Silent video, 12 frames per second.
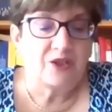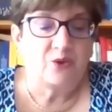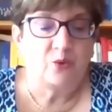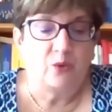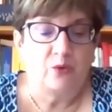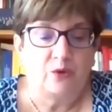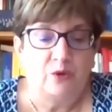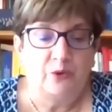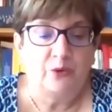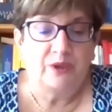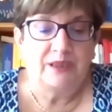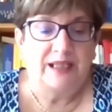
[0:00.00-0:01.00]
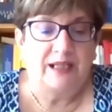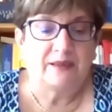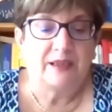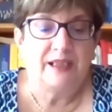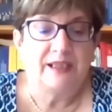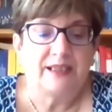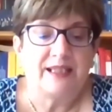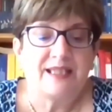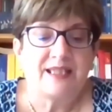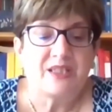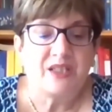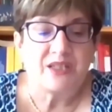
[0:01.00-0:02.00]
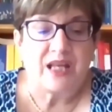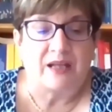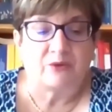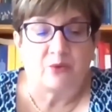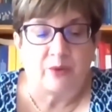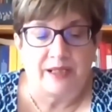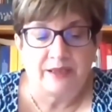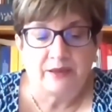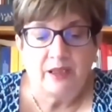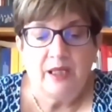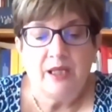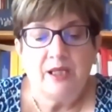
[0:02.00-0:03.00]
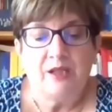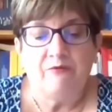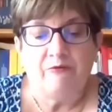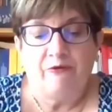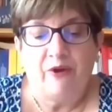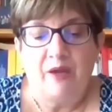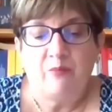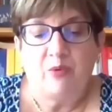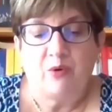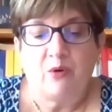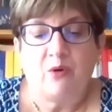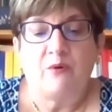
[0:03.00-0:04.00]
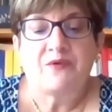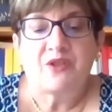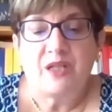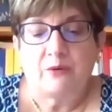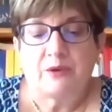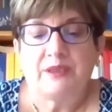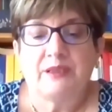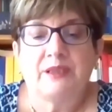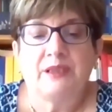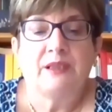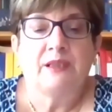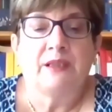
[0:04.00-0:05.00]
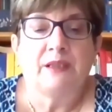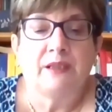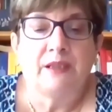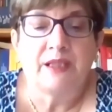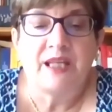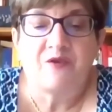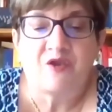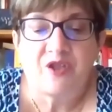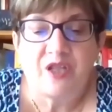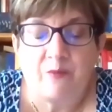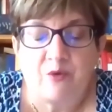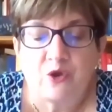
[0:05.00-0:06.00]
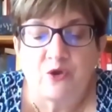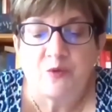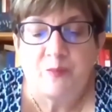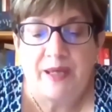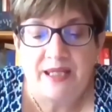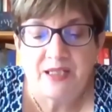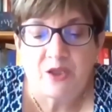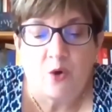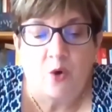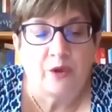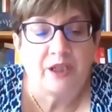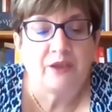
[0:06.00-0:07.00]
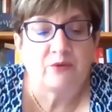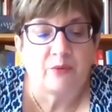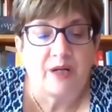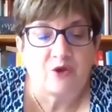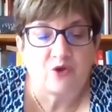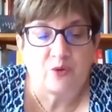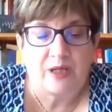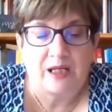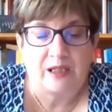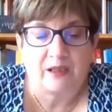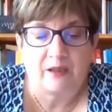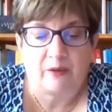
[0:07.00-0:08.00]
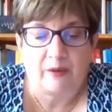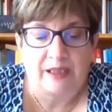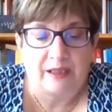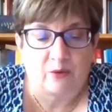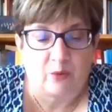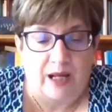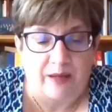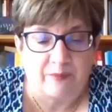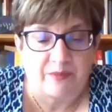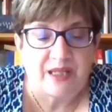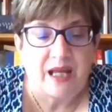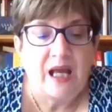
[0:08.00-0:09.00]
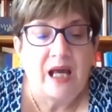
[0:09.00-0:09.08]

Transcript: us to conclude that it exists a trend in favor of certain exceptions based on international crimes,